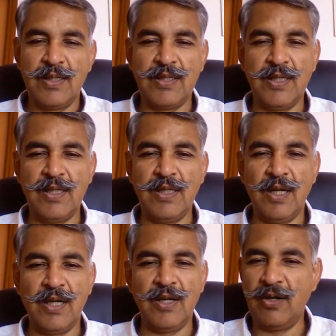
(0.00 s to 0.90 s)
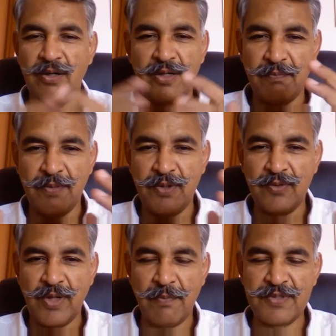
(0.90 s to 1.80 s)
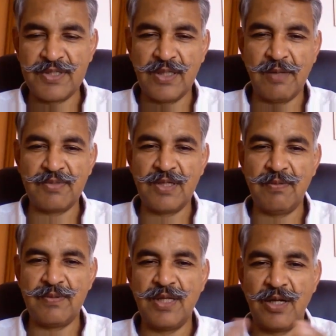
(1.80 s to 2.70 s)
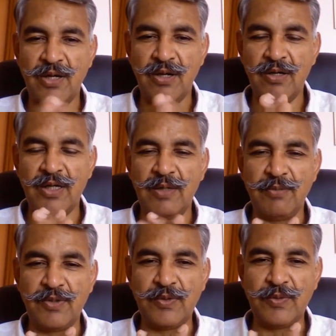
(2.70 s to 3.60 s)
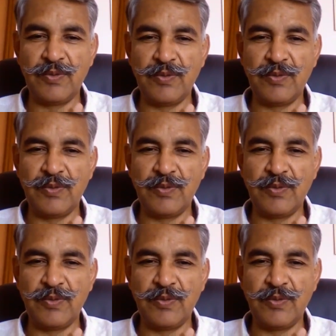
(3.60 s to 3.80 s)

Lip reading: They are not able to represent themselves, they are not able to